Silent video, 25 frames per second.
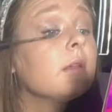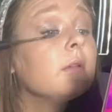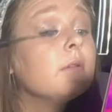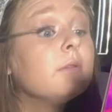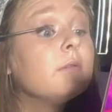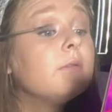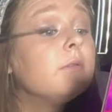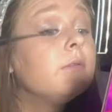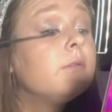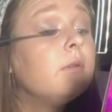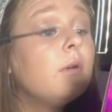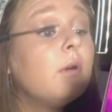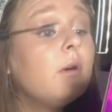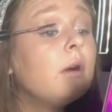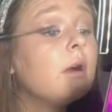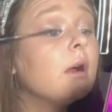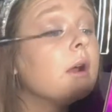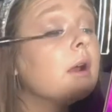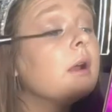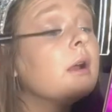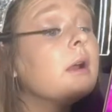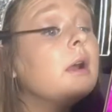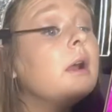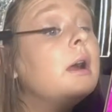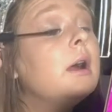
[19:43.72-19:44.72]

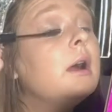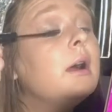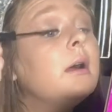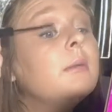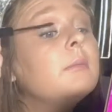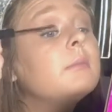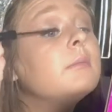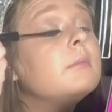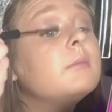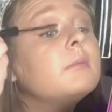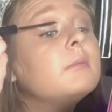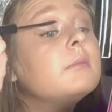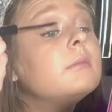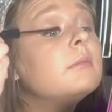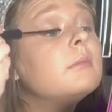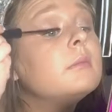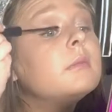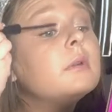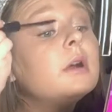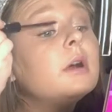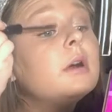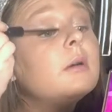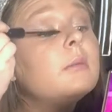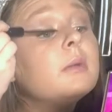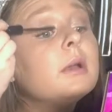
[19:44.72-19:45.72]
for
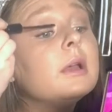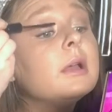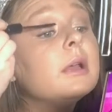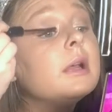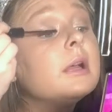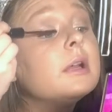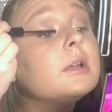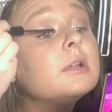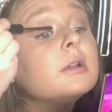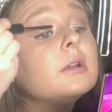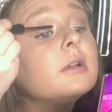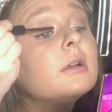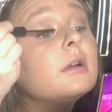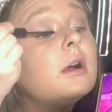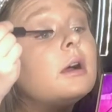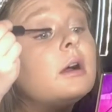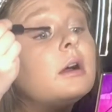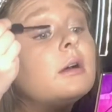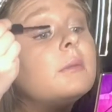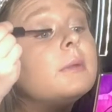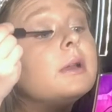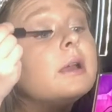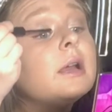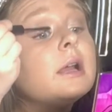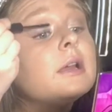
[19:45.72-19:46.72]
all my
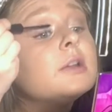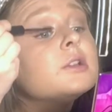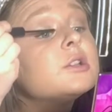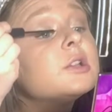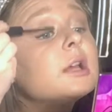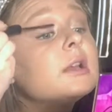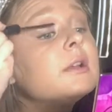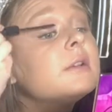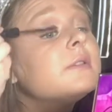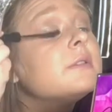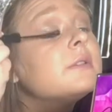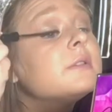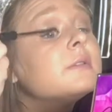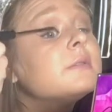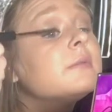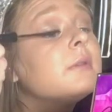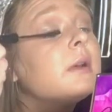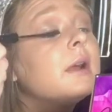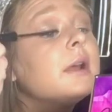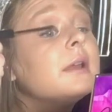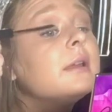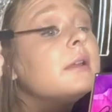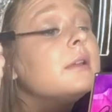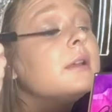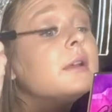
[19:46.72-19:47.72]
eyeshadows,
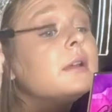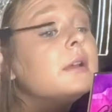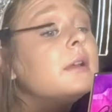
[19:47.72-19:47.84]
right?